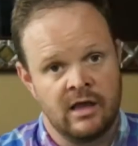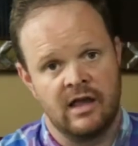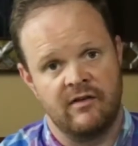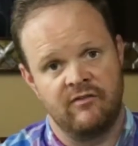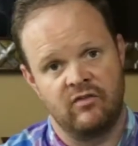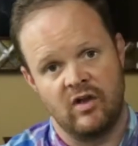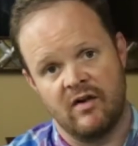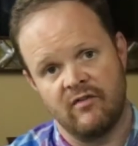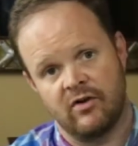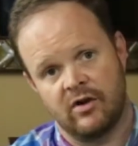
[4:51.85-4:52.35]

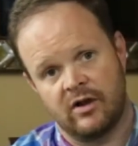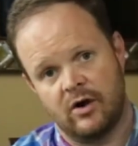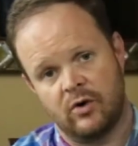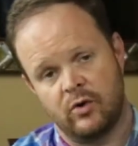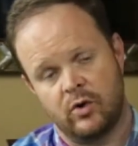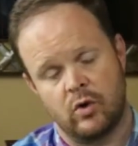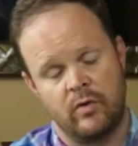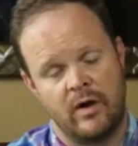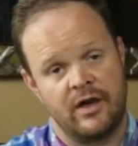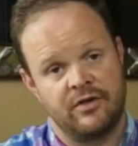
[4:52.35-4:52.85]
If you ever go
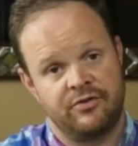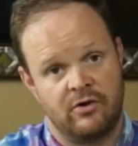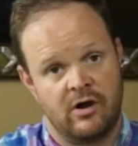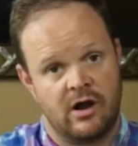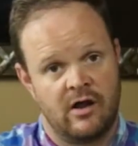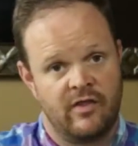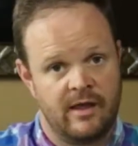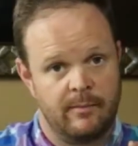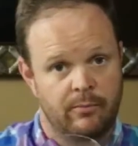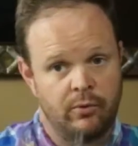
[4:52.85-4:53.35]
to a
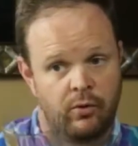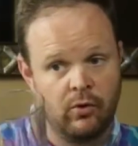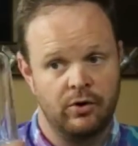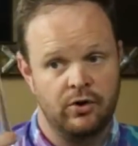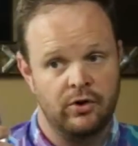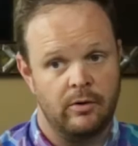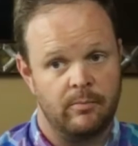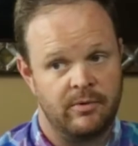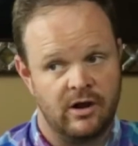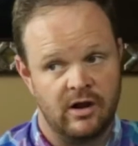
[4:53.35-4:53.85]
restaurant and they pour
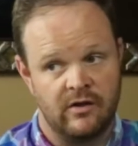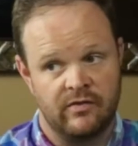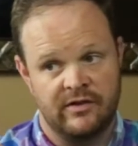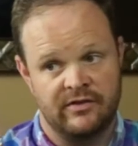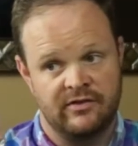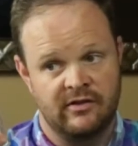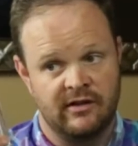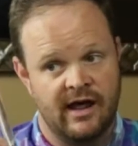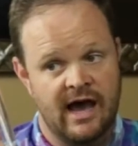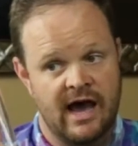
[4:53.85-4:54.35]
you a beer in
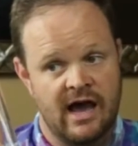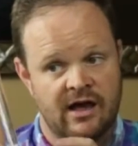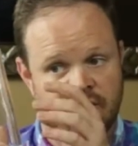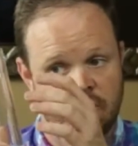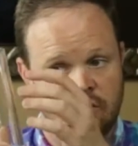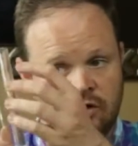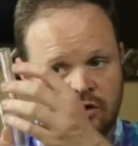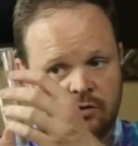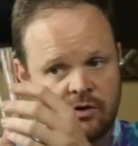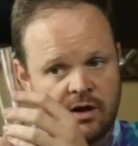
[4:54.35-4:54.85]
this glass
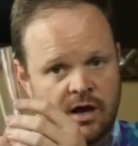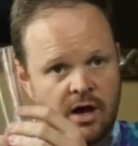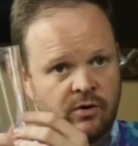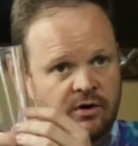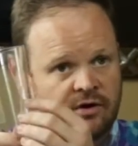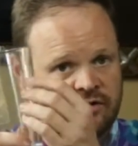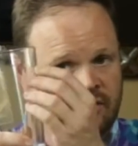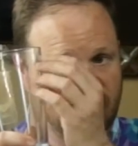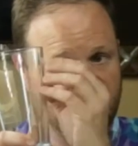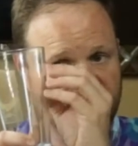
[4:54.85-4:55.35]
and you
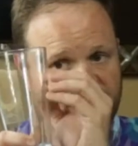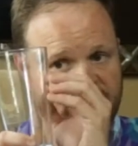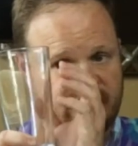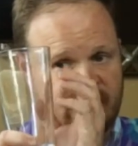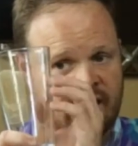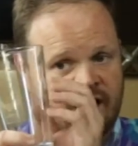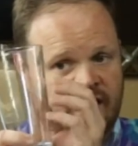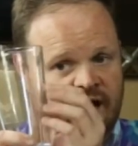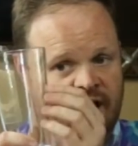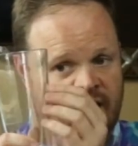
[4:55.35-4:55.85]
notice on the
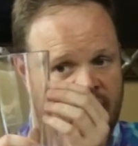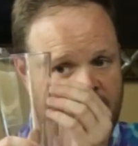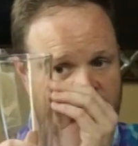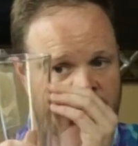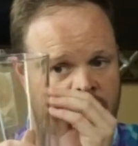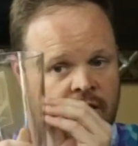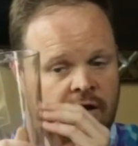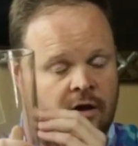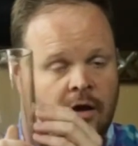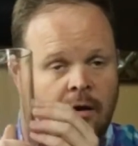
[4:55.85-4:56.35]
side